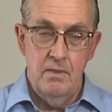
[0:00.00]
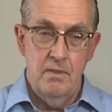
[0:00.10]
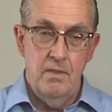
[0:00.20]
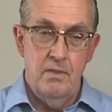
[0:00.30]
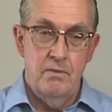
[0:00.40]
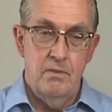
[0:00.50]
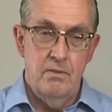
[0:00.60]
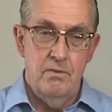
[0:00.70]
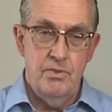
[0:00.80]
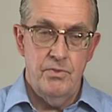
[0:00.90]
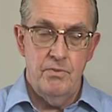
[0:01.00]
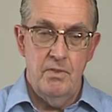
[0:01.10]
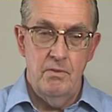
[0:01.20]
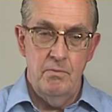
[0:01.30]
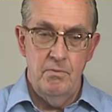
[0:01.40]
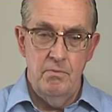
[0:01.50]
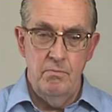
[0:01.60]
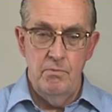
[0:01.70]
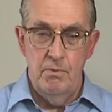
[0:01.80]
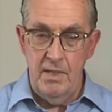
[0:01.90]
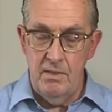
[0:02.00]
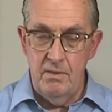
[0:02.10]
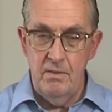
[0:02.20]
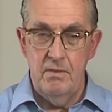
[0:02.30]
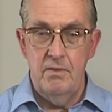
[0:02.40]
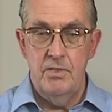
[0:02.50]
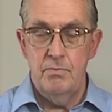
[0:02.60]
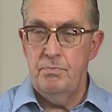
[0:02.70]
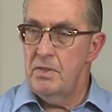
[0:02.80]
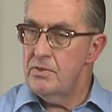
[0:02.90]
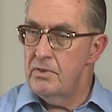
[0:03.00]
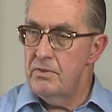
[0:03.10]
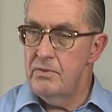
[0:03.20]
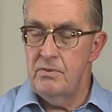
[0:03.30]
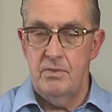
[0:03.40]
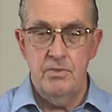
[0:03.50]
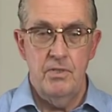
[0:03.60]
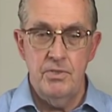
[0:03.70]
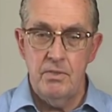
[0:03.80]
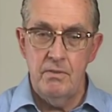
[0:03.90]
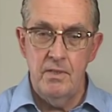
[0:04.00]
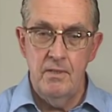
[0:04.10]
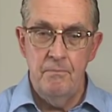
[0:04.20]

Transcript: And this record and these pictures, this history,